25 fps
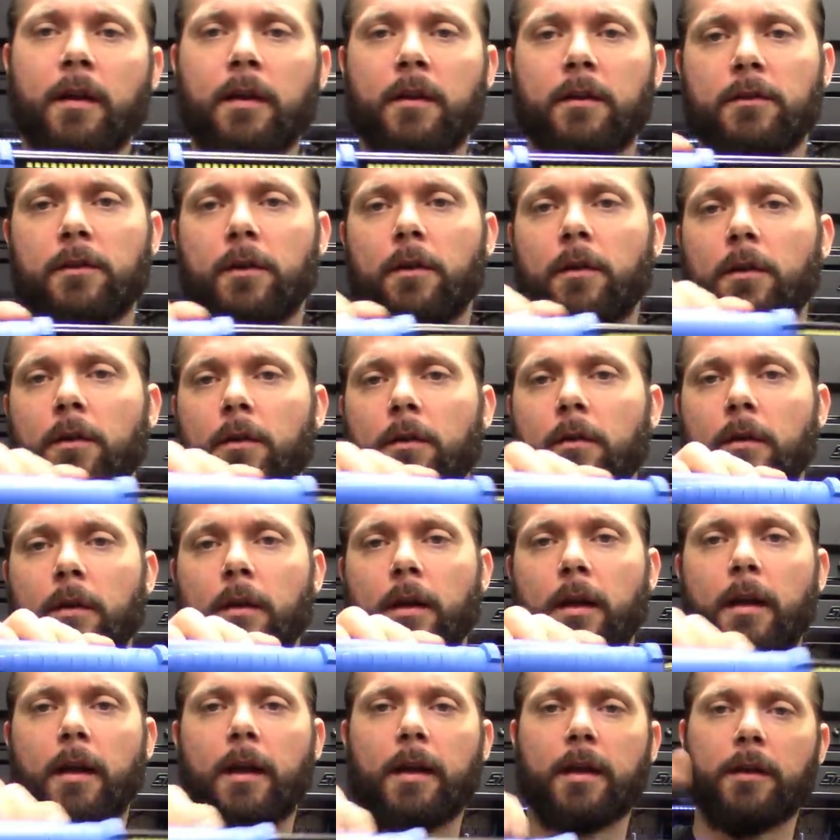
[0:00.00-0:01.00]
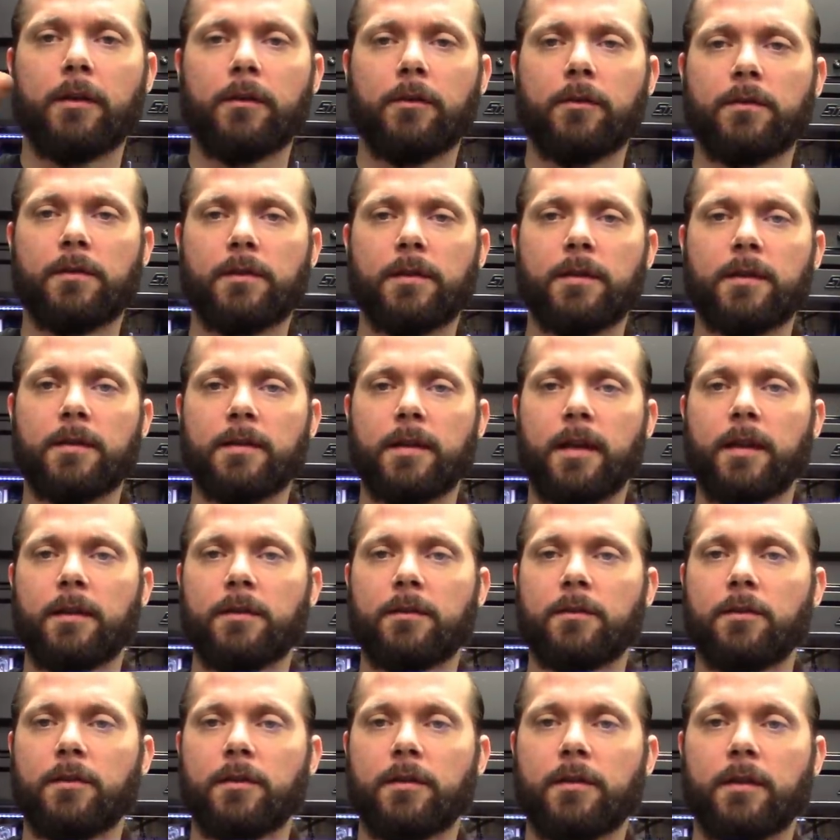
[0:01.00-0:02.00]
So, and I could use these
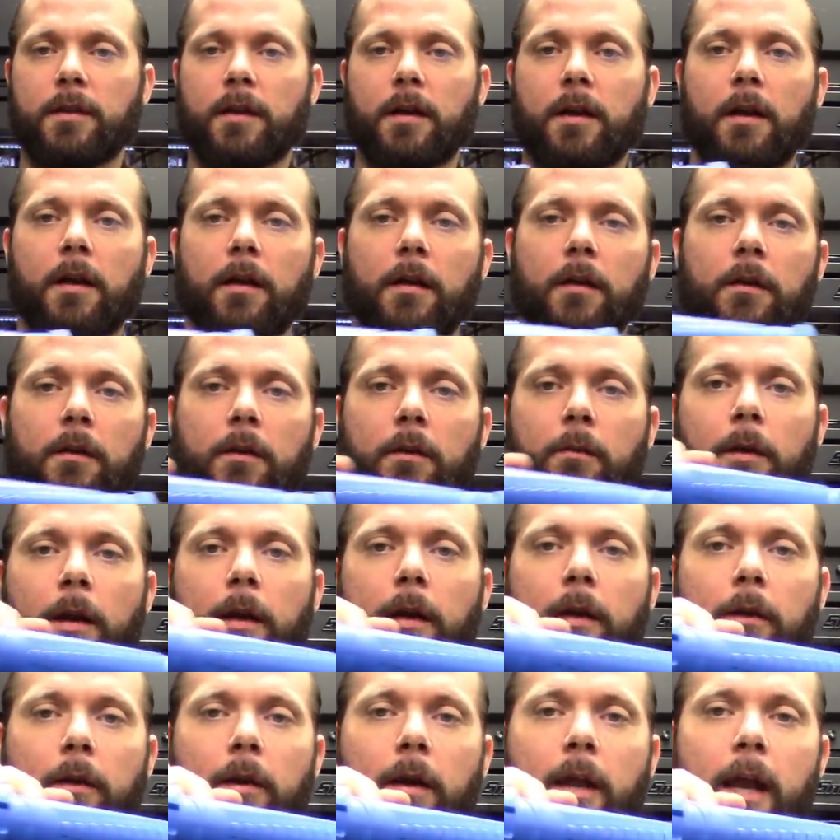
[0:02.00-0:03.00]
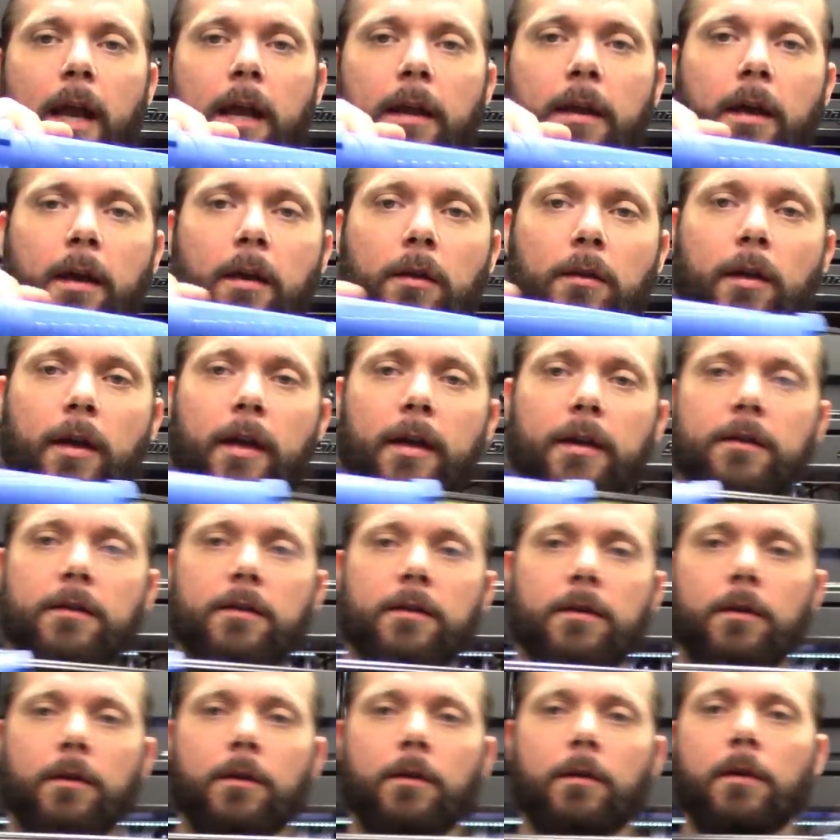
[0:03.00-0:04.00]
as just the regular handheld lights
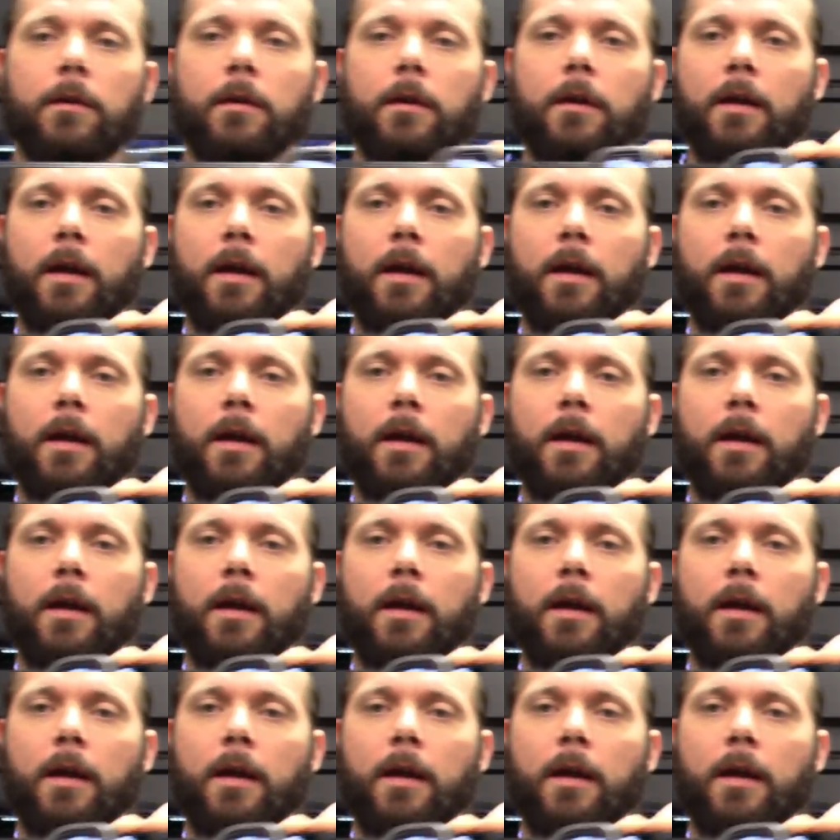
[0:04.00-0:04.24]
too.